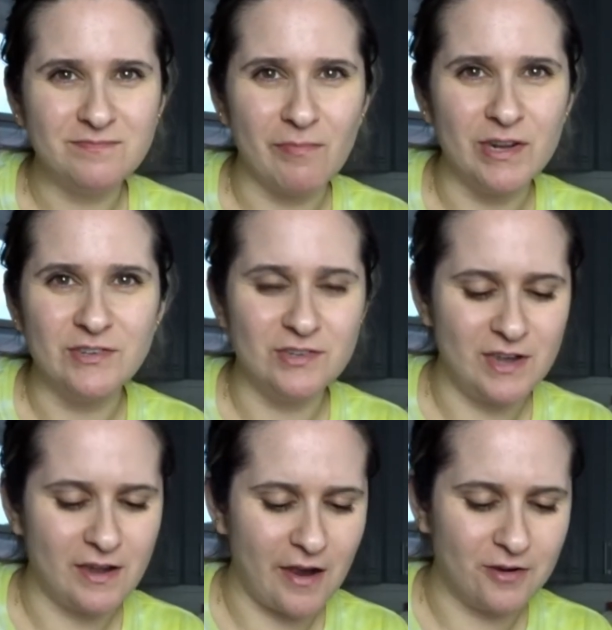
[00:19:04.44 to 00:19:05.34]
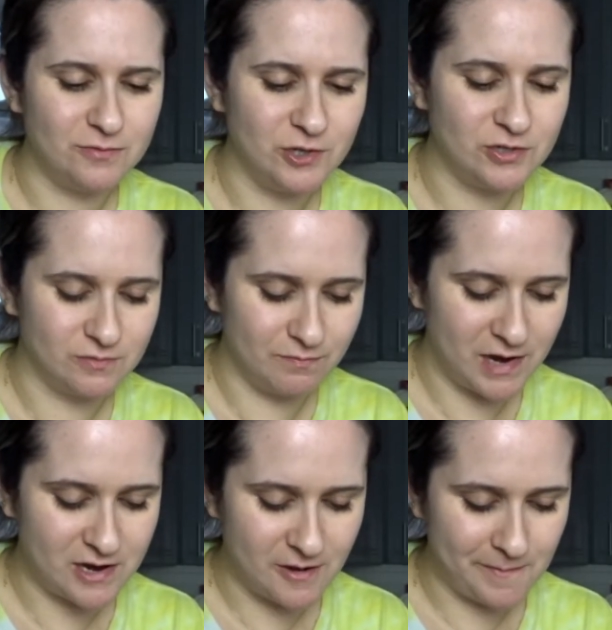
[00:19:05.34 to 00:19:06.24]
But it's just like I could just
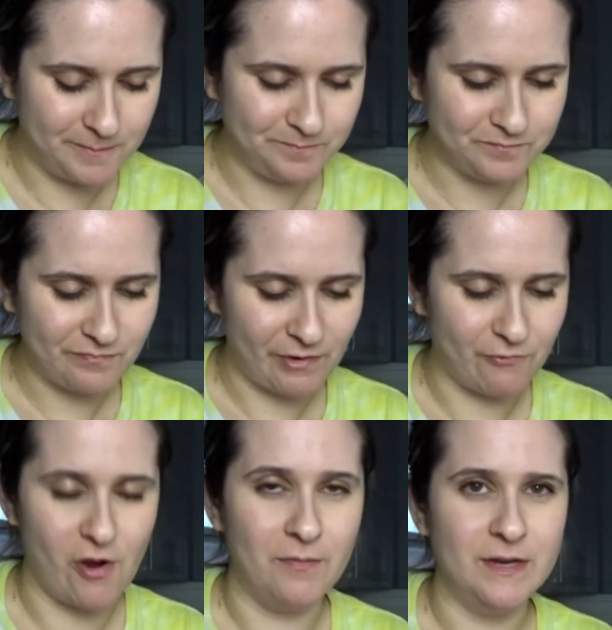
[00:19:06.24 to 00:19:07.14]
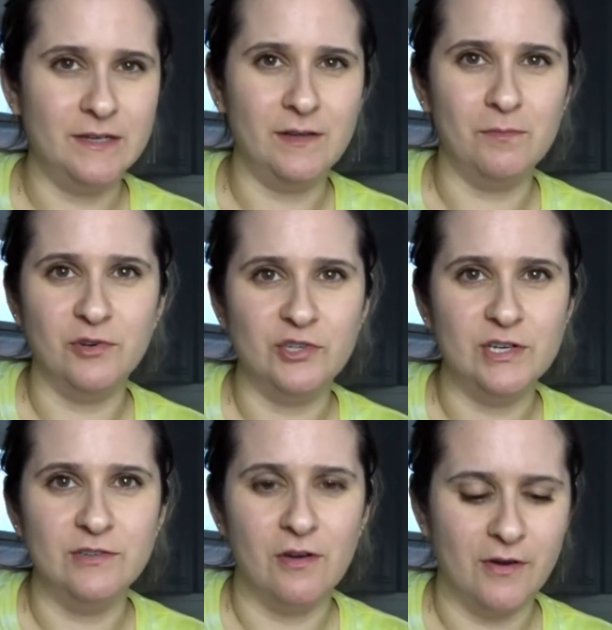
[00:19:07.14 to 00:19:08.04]
make ramen and then put
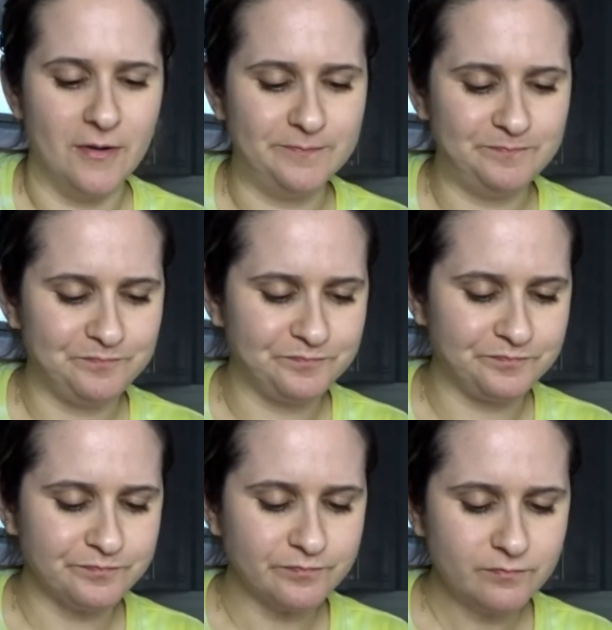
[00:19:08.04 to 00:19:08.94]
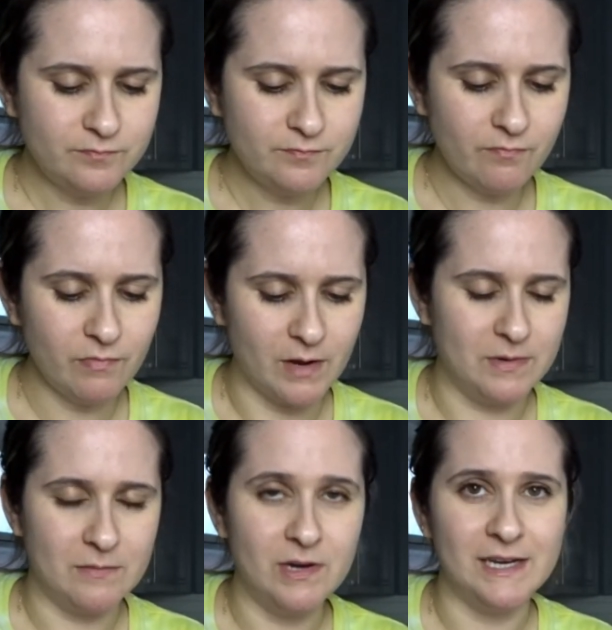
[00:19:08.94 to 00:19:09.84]
cheese on it. I
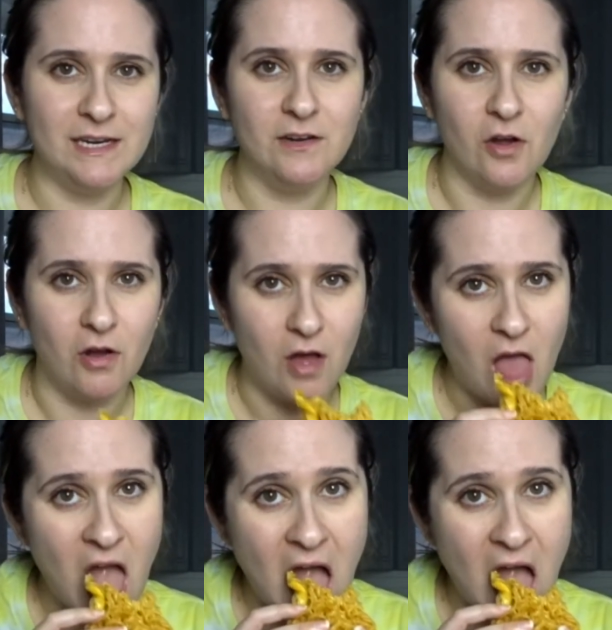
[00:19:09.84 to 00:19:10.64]
mean, I'm gonna eat it all.